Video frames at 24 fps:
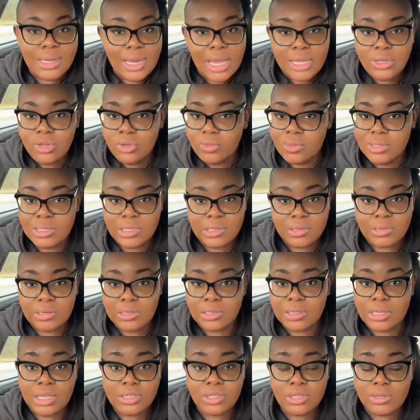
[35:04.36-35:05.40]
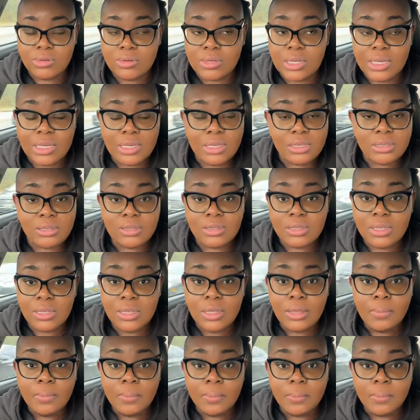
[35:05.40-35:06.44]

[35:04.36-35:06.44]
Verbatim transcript: I could not do what Sister Celestial does.